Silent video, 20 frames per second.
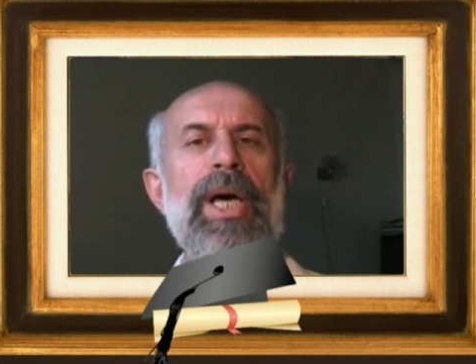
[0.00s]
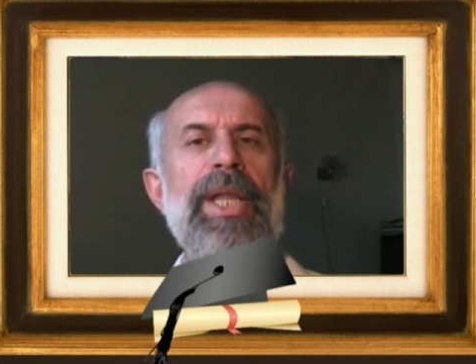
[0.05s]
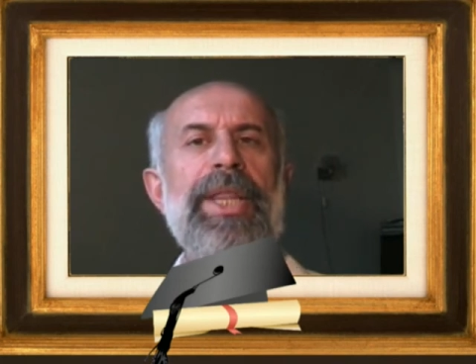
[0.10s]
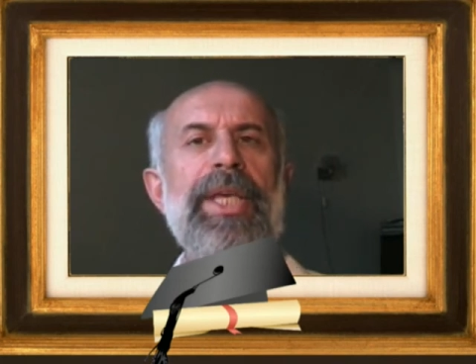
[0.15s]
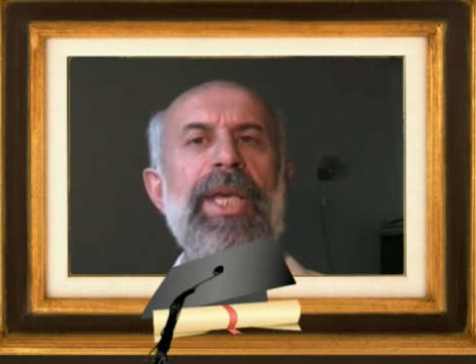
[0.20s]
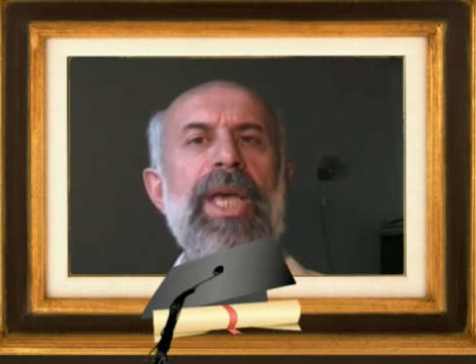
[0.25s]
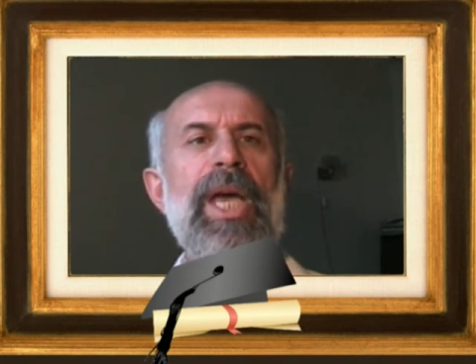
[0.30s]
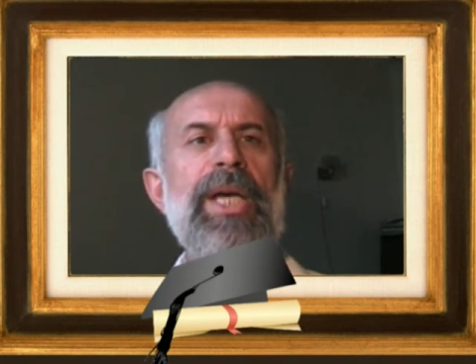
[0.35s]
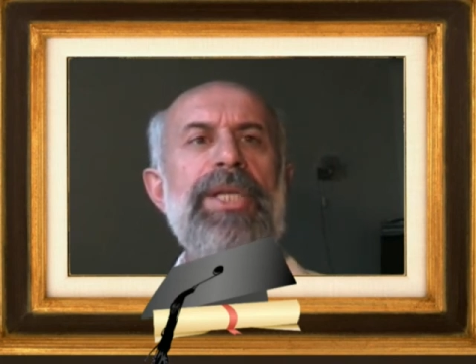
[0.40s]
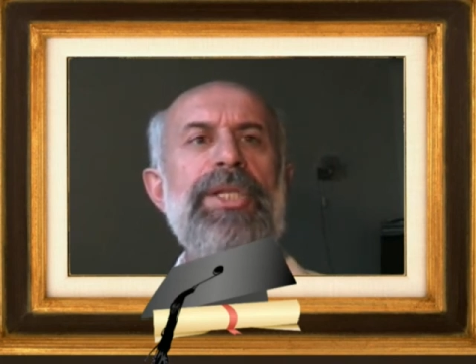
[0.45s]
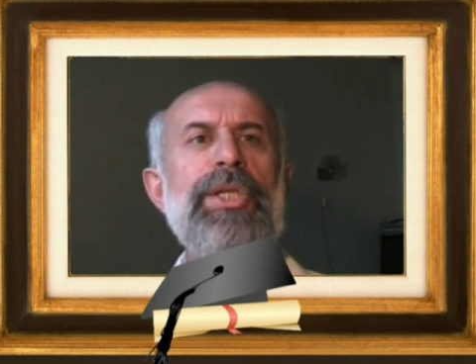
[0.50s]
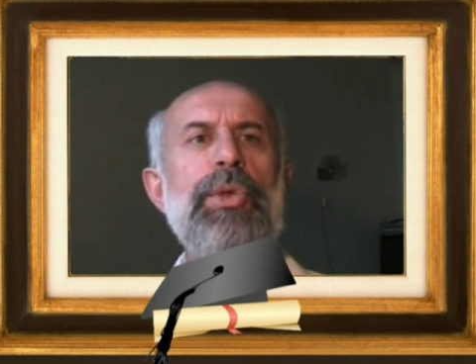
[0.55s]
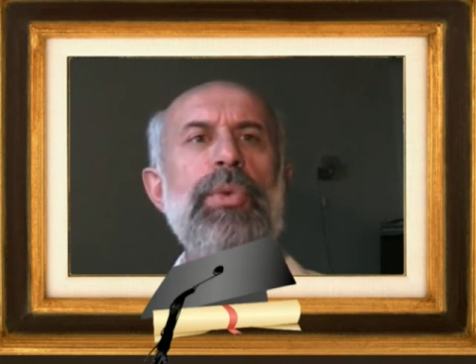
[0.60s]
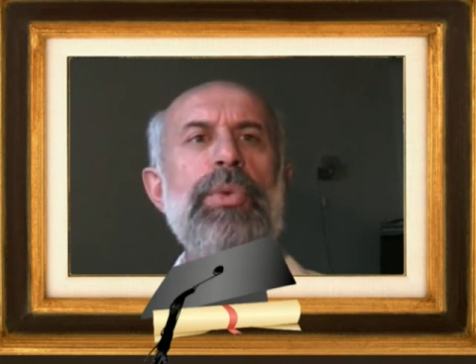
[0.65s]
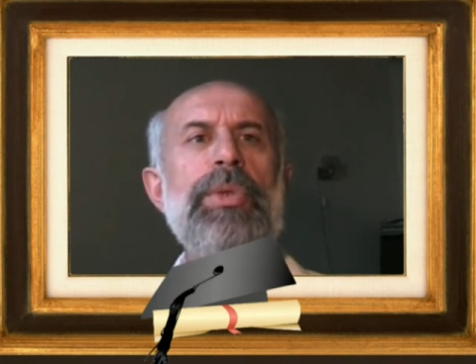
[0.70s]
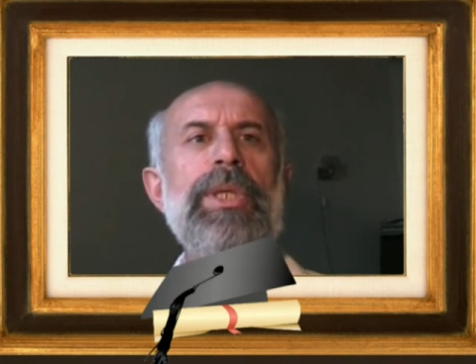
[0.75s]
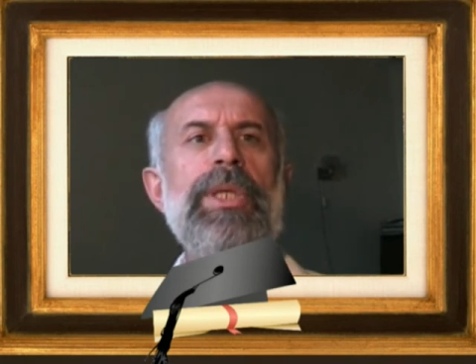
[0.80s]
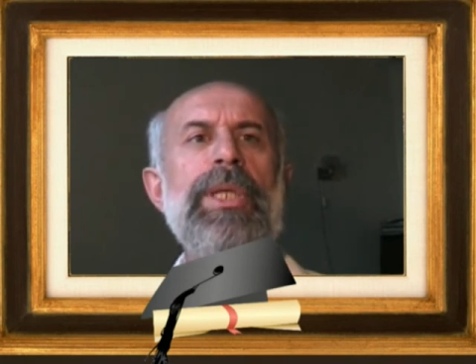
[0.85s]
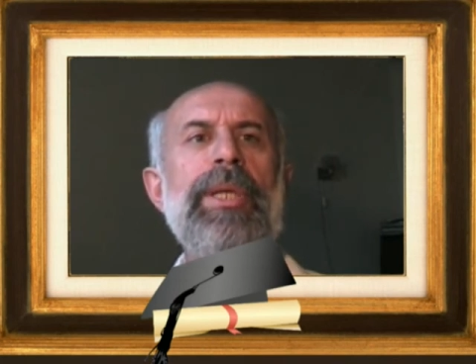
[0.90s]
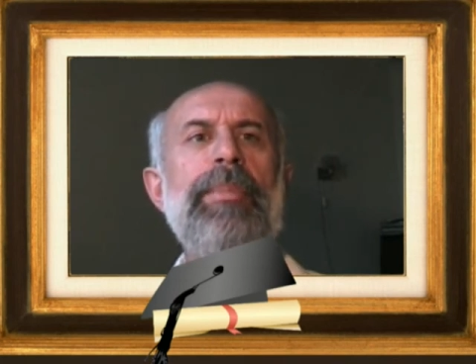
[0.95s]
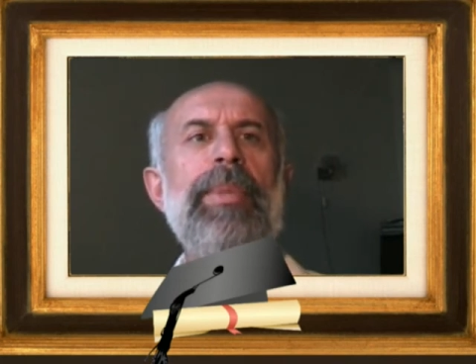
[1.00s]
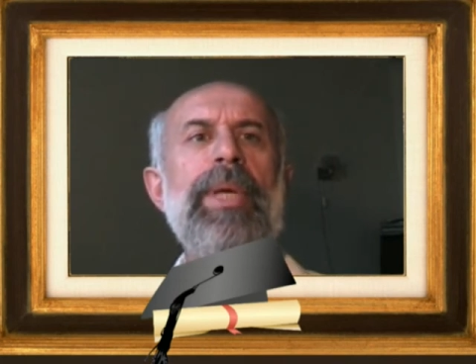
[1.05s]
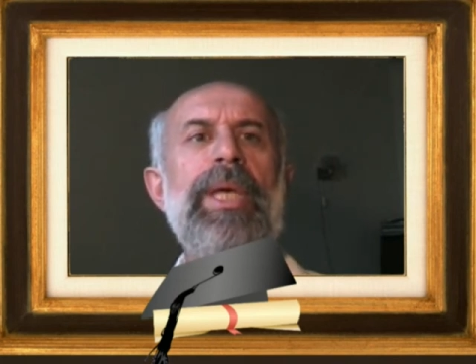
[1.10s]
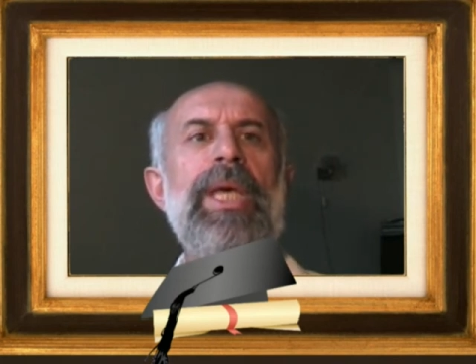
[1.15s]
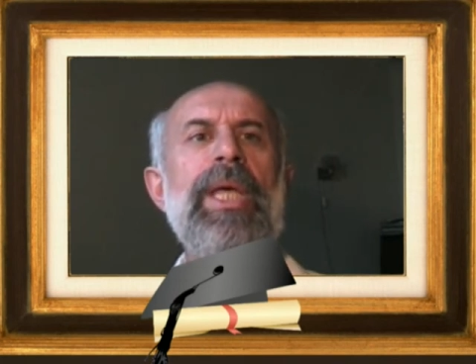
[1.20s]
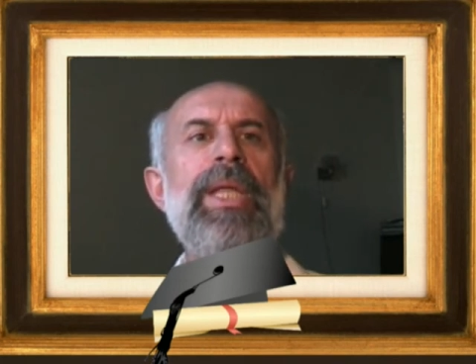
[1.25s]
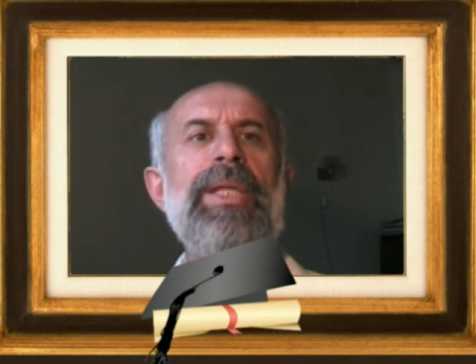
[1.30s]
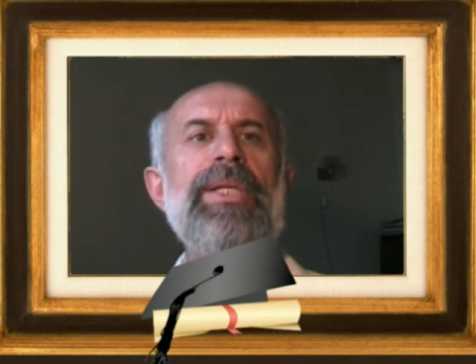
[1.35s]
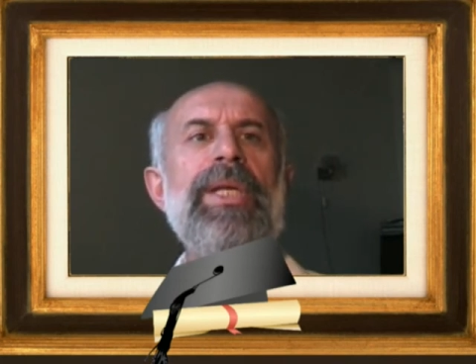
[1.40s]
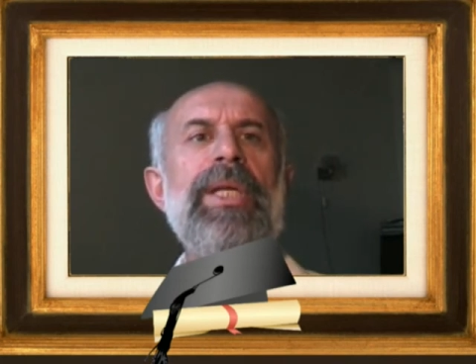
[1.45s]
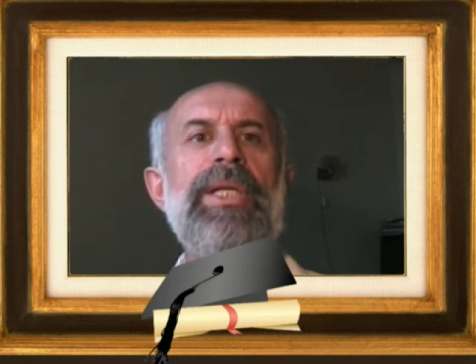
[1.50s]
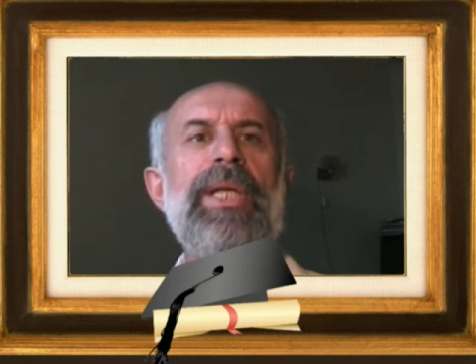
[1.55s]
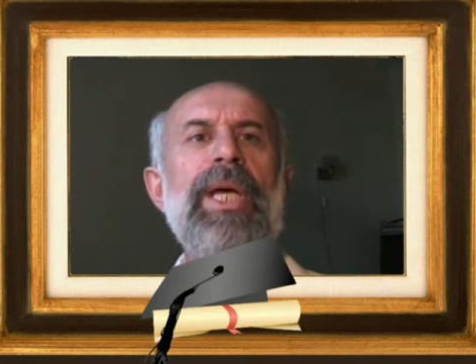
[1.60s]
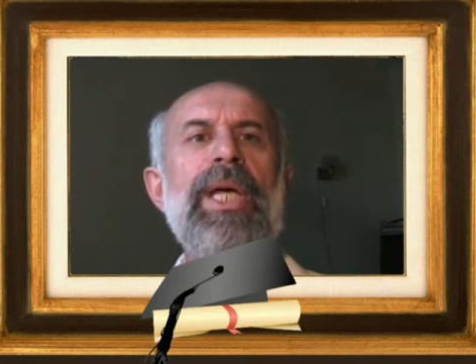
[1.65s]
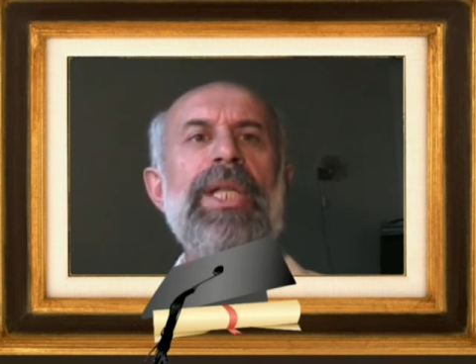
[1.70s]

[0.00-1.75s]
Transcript: the case usually begins and